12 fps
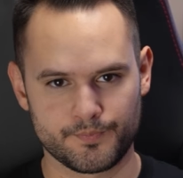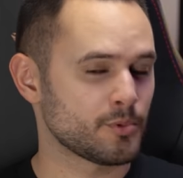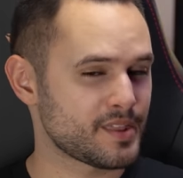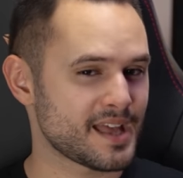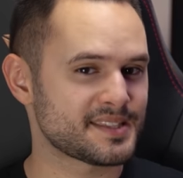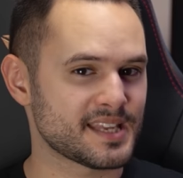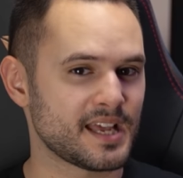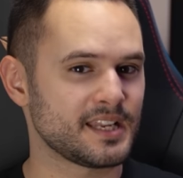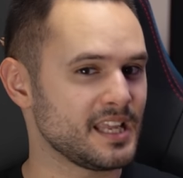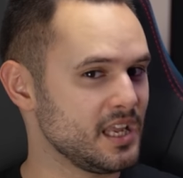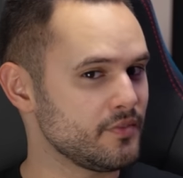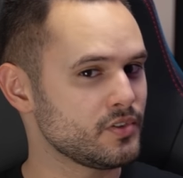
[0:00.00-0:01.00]
With that
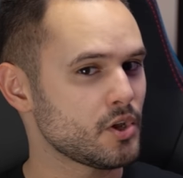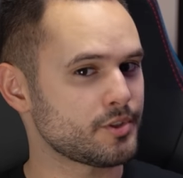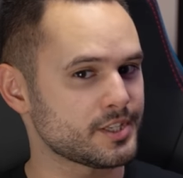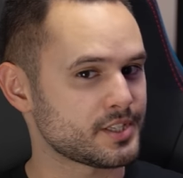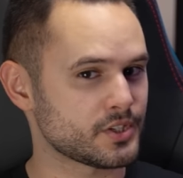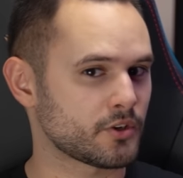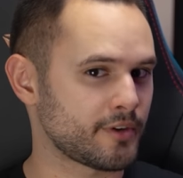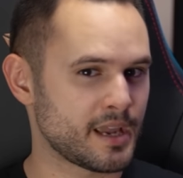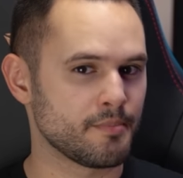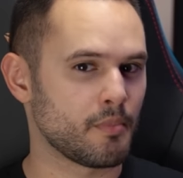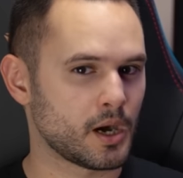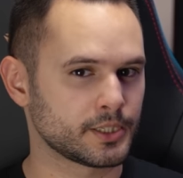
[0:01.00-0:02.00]
said, even though this is a
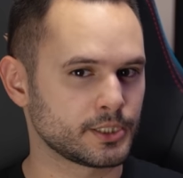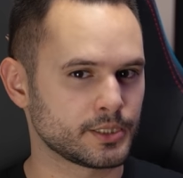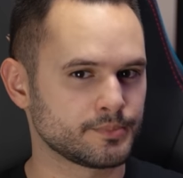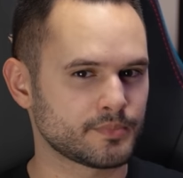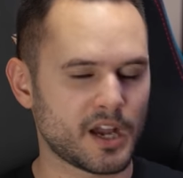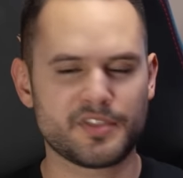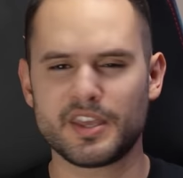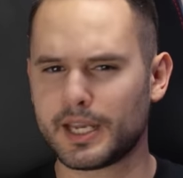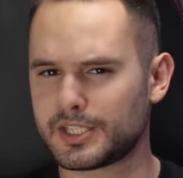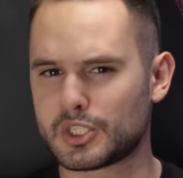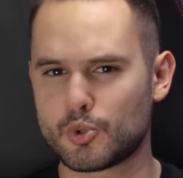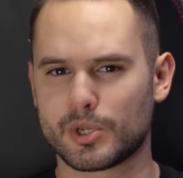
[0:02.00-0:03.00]
great monitor, I
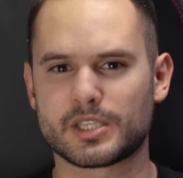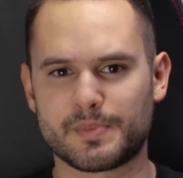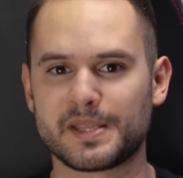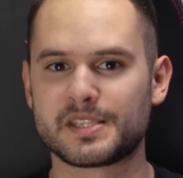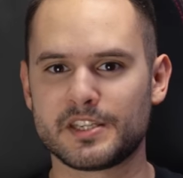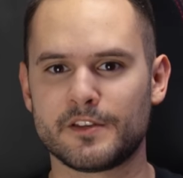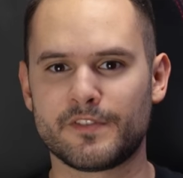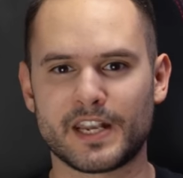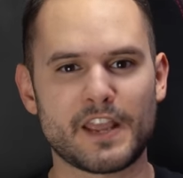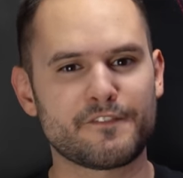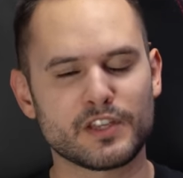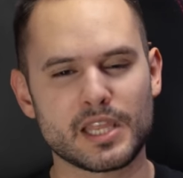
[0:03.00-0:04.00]
think it's too expensive
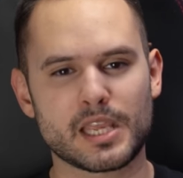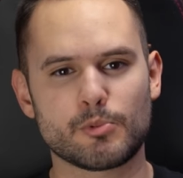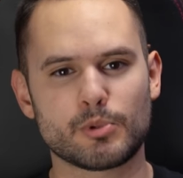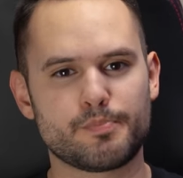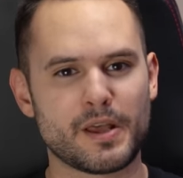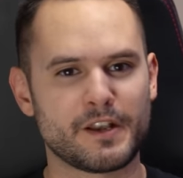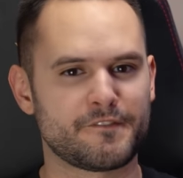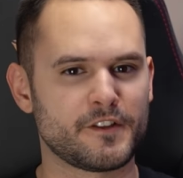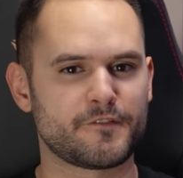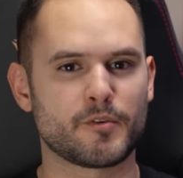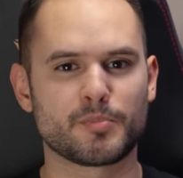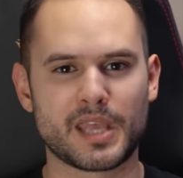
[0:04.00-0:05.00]
and I feel like it would
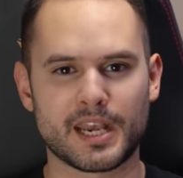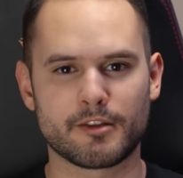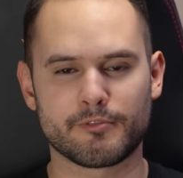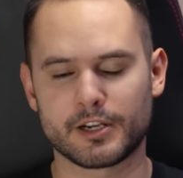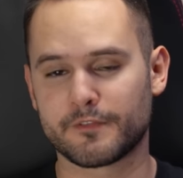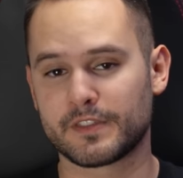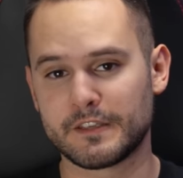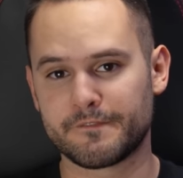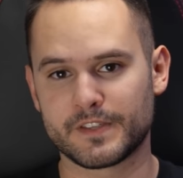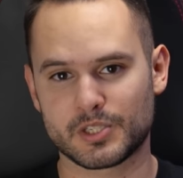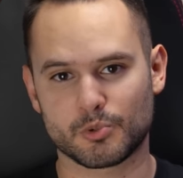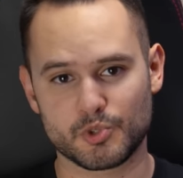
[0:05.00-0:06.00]
benefit from getting rid of the
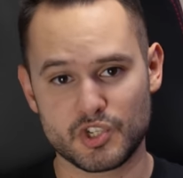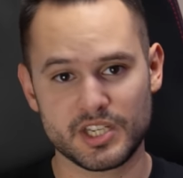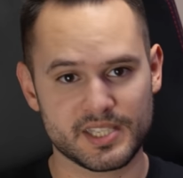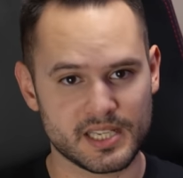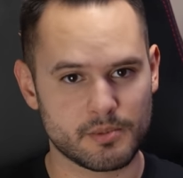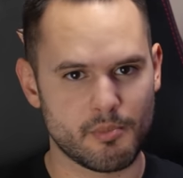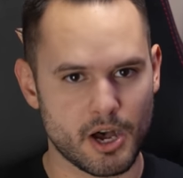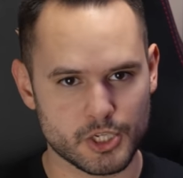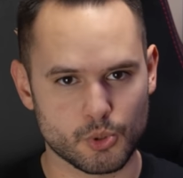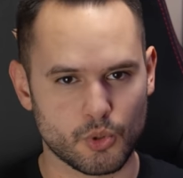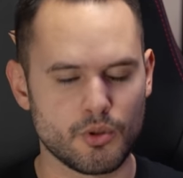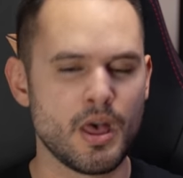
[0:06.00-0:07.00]
physical G-Sync
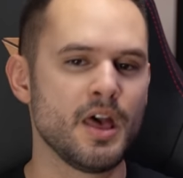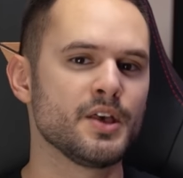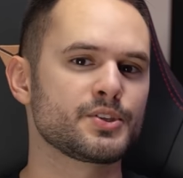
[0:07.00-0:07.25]
module,